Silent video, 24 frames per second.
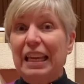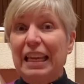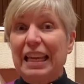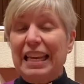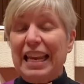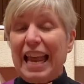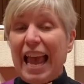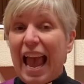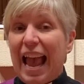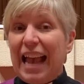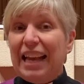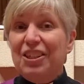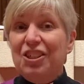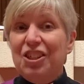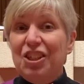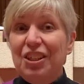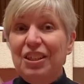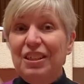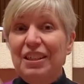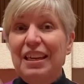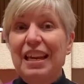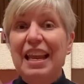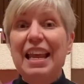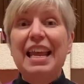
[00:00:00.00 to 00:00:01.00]
in
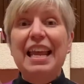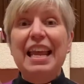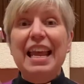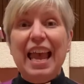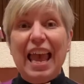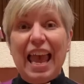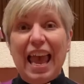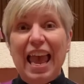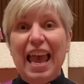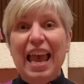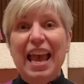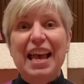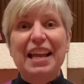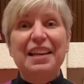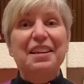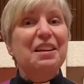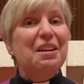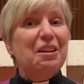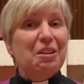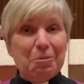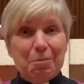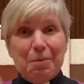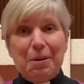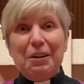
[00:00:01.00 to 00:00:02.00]
action and
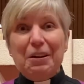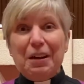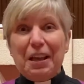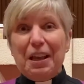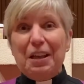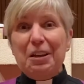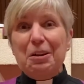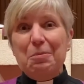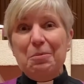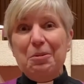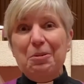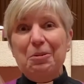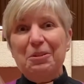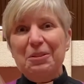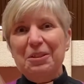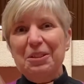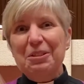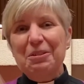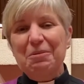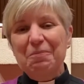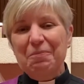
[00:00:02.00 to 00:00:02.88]
about animals.